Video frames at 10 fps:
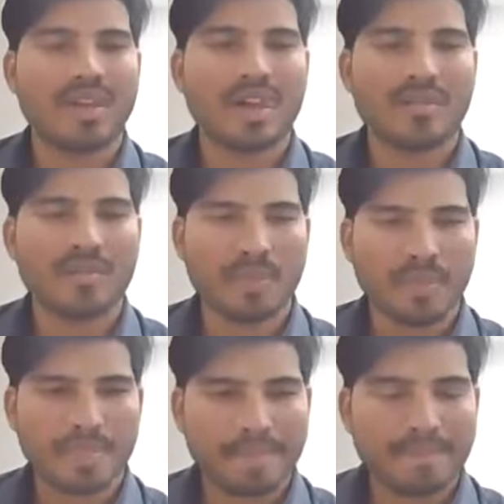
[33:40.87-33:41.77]
trace the
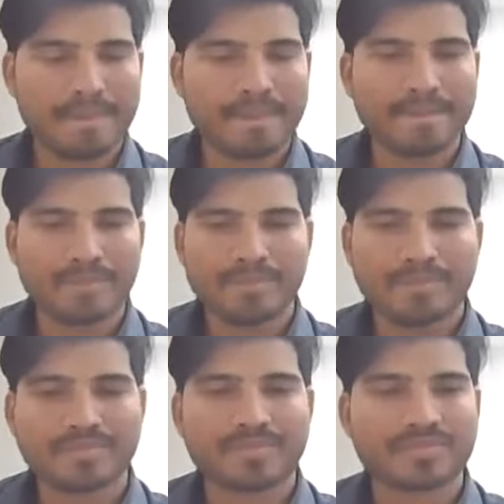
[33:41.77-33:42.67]
digestic up,
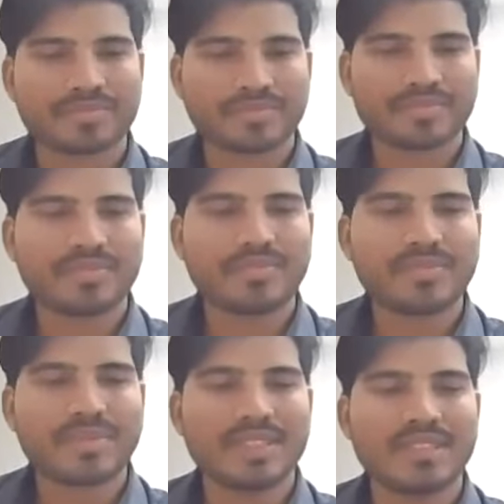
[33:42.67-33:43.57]
it is
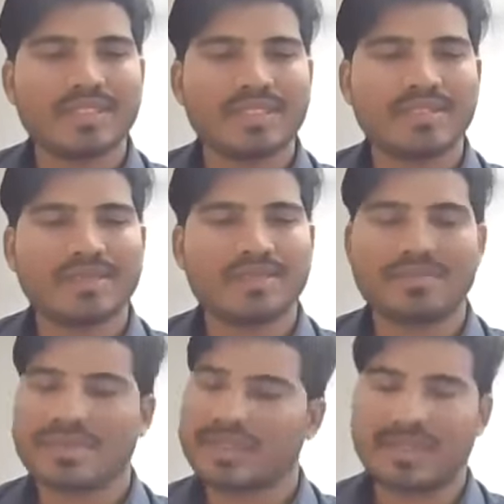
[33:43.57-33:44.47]
attached to the mastoid.
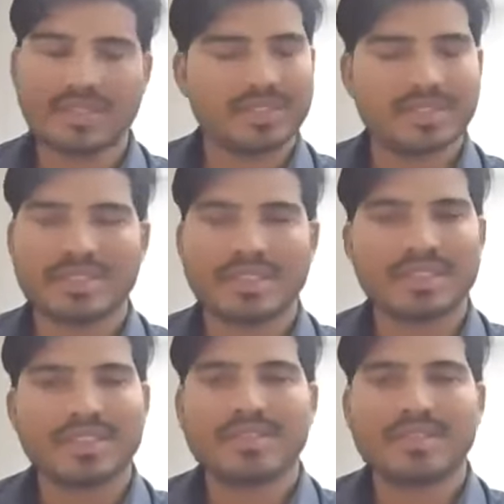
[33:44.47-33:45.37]

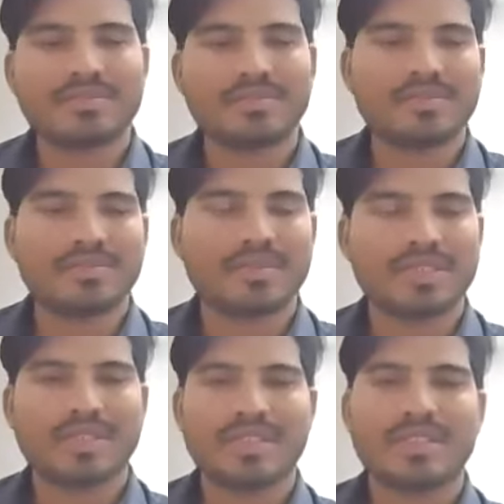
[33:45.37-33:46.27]
Then,
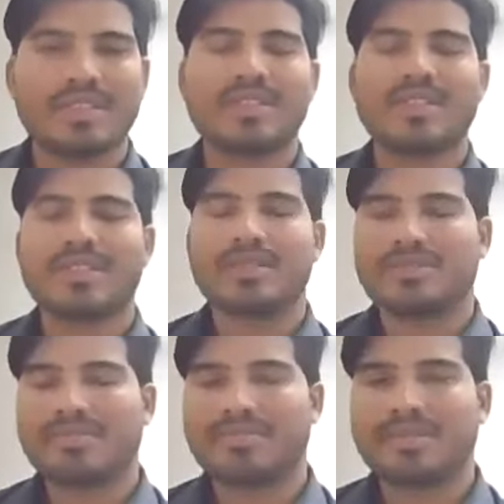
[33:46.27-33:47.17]

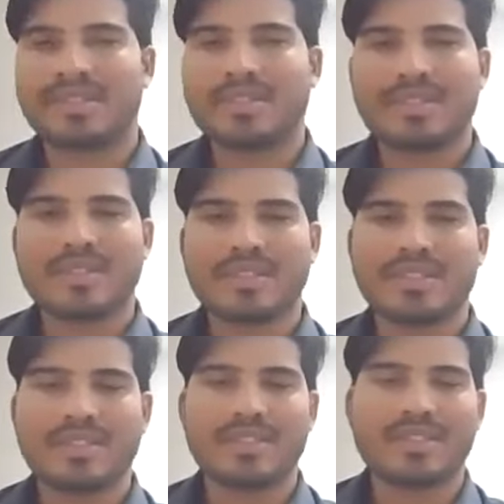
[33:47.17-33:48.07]
any guide from that point?